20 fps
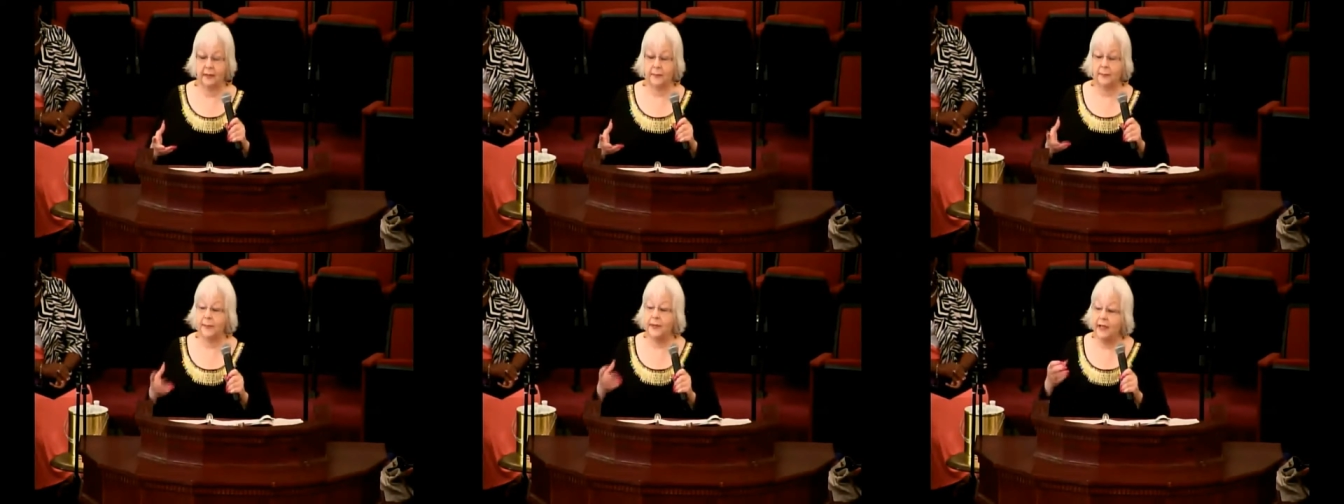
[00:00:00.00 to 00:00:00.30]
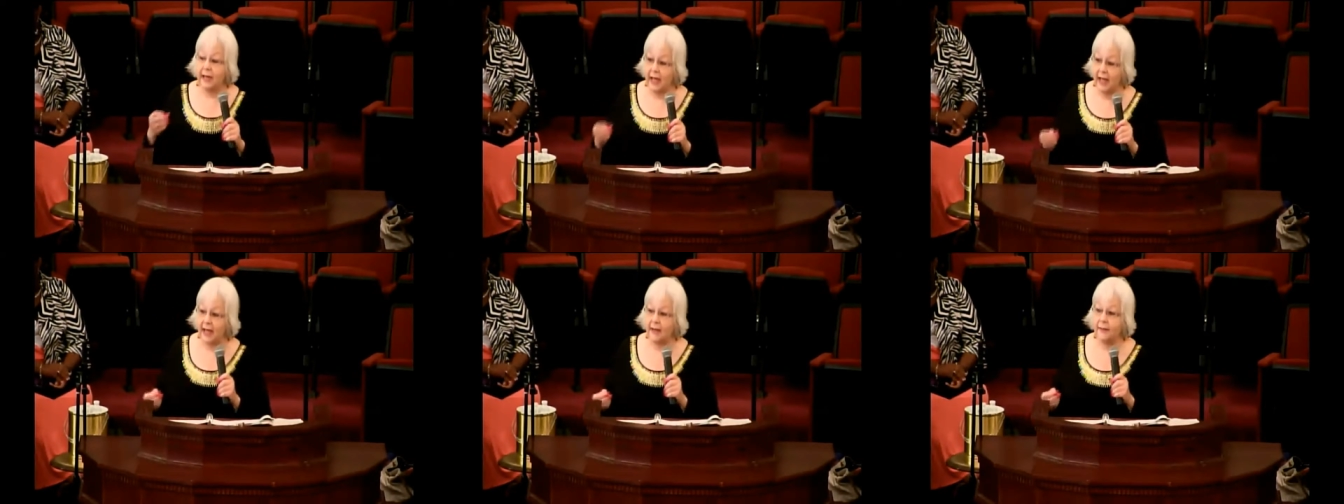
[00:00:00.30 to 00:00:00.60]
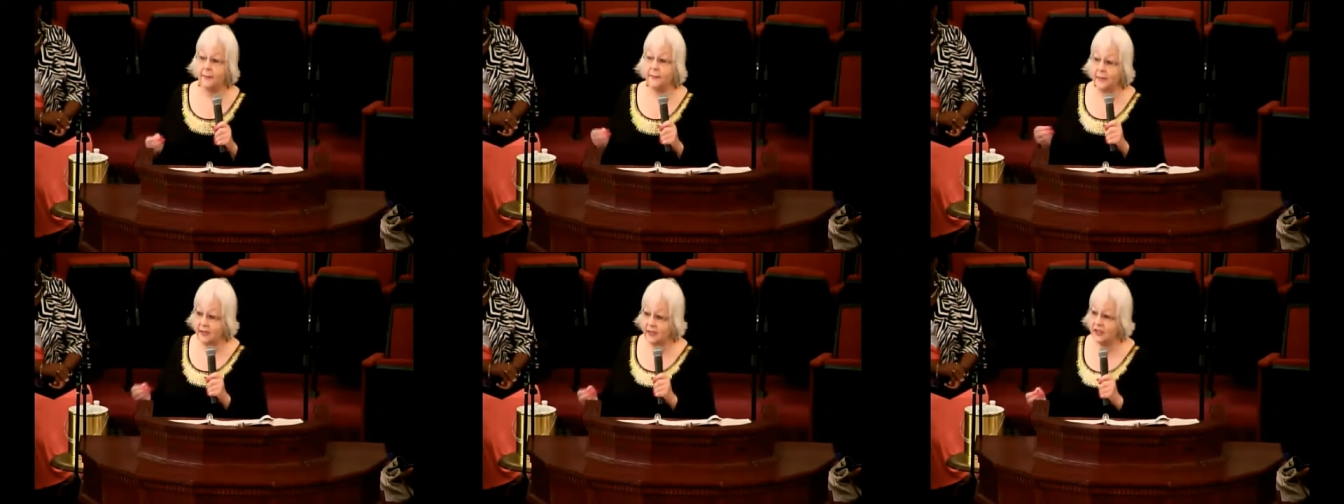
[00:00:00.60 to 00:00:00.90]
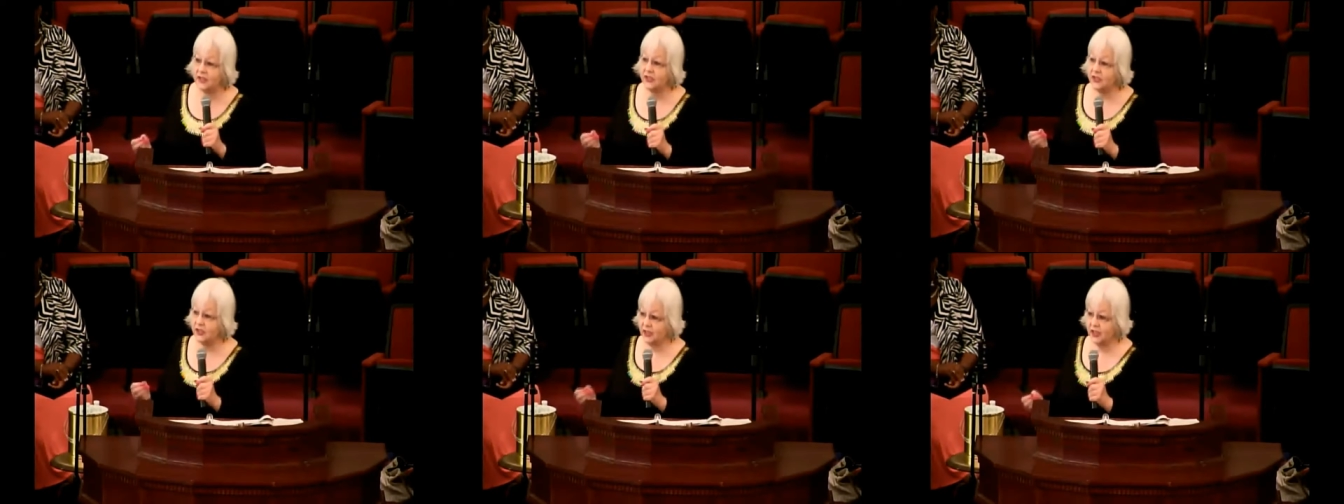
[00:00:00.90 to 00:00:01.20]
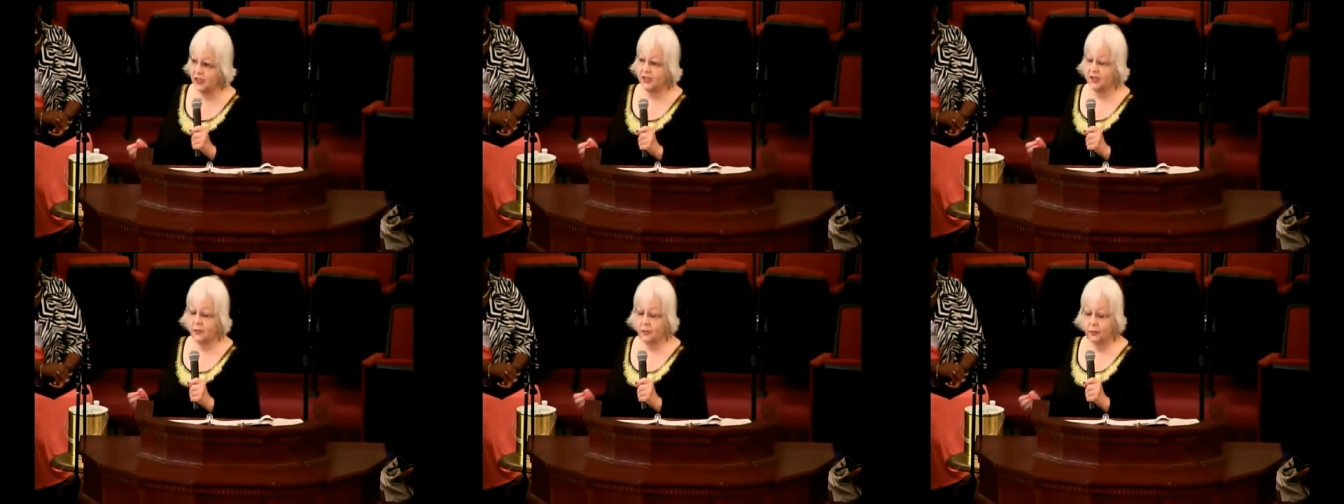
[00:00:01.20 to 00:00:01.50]
but I must
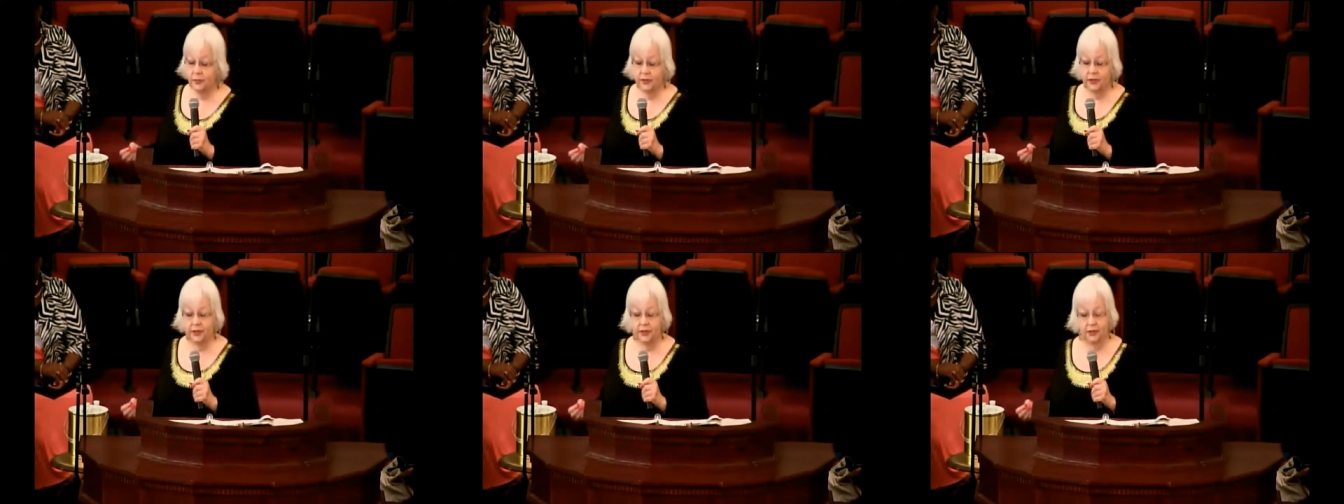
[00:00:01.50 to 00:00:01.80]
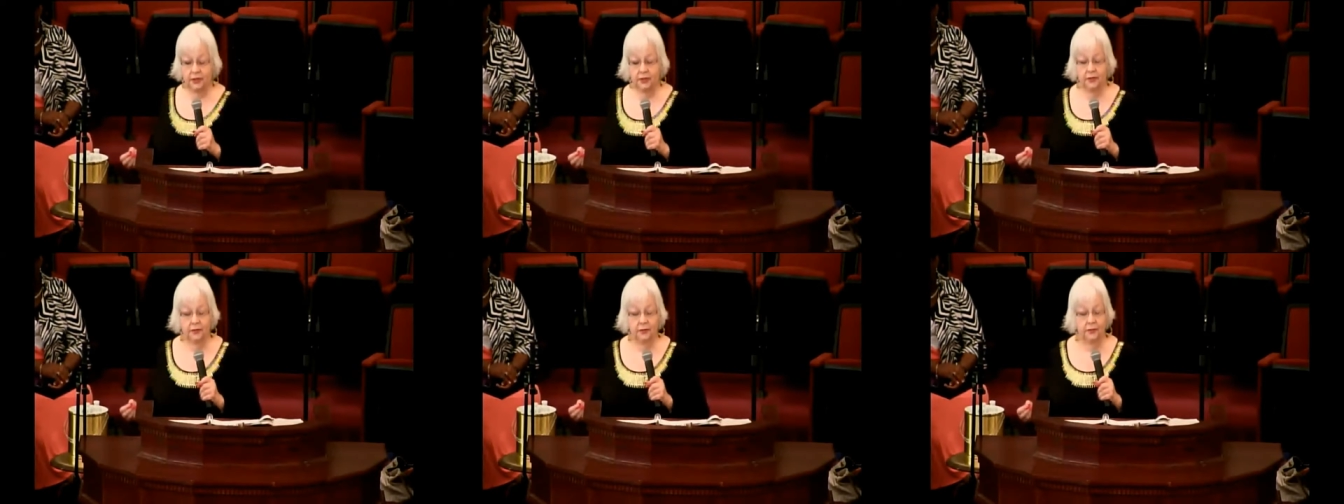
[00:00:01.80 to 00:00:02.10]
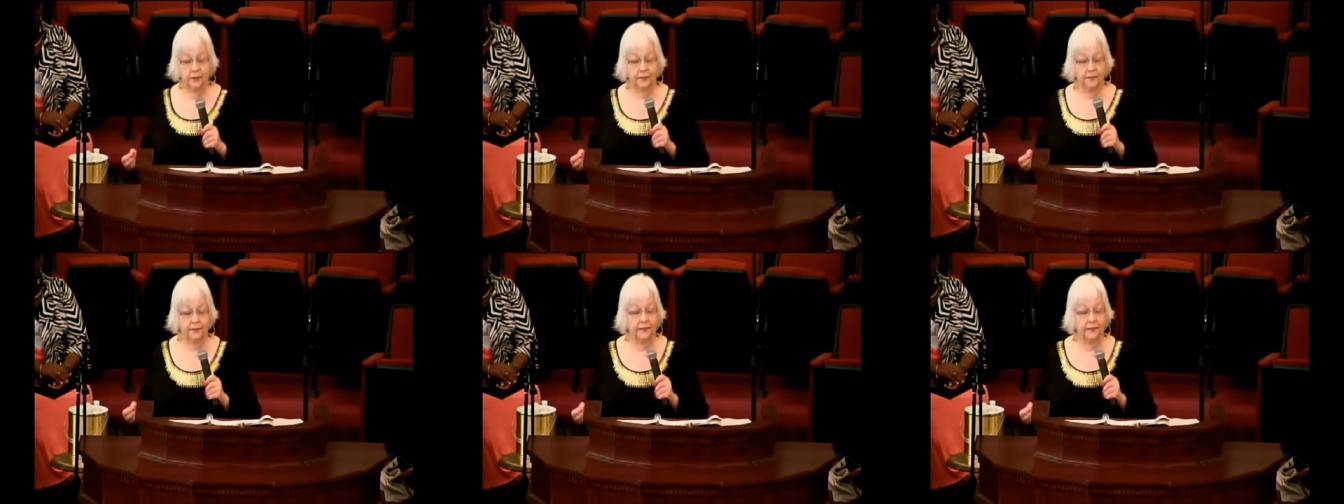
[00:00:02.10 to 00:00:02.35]
share with you